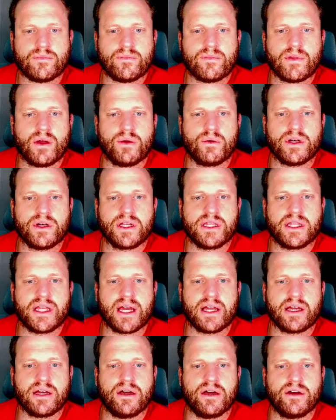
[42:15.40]
where did that
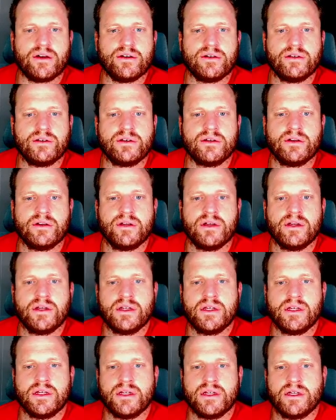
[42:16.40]
go?
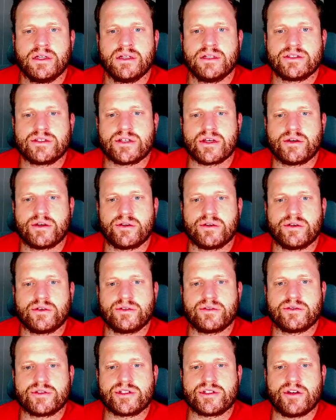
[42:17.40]

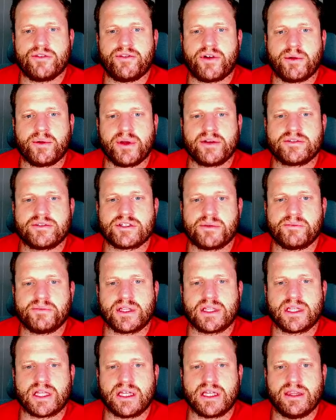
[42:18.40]
So far we have something
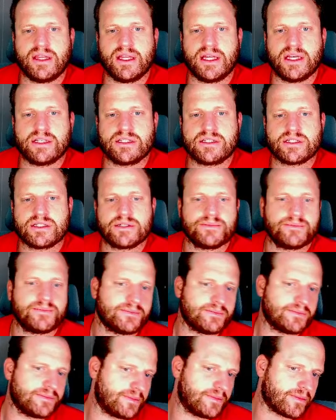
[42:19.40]
like this,
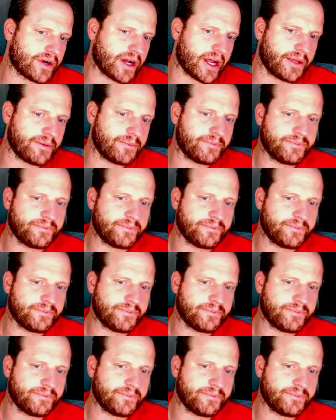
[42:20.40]
right?